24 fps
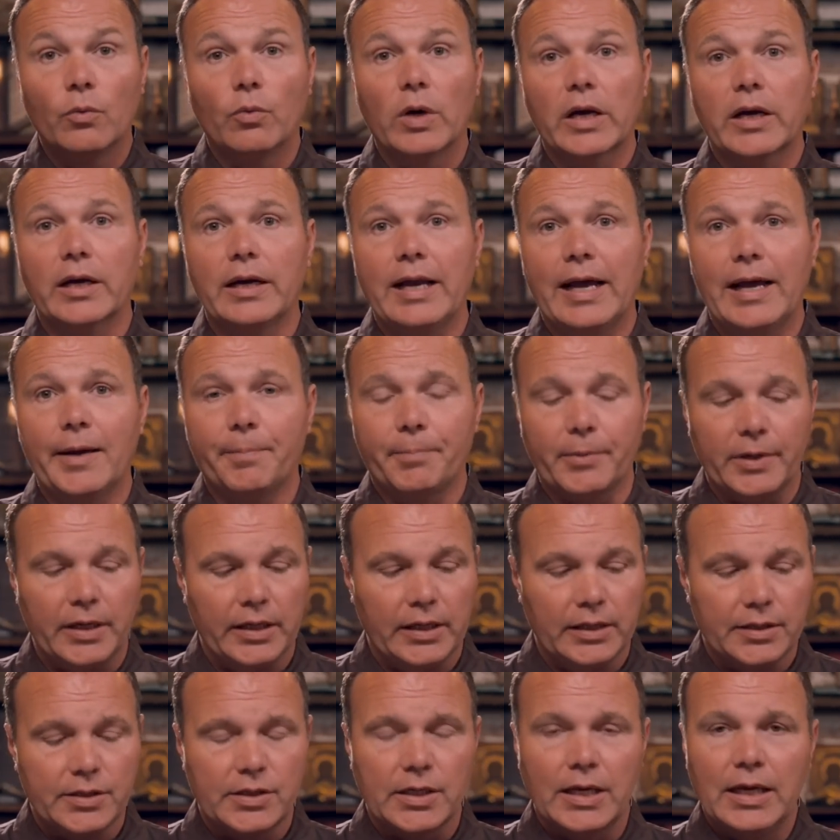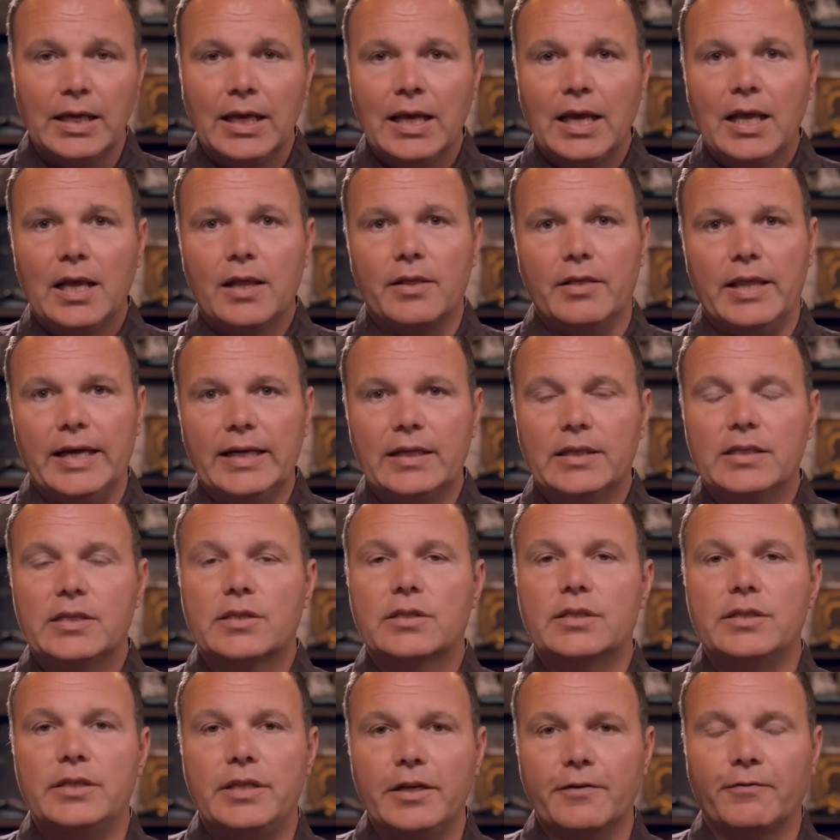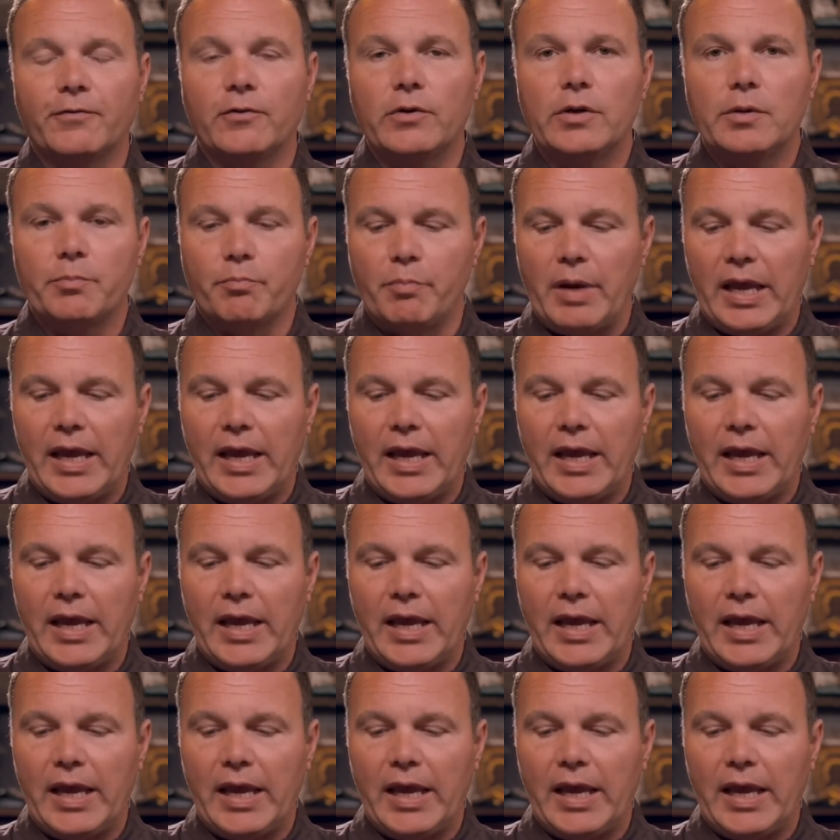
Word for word: what can happen is that different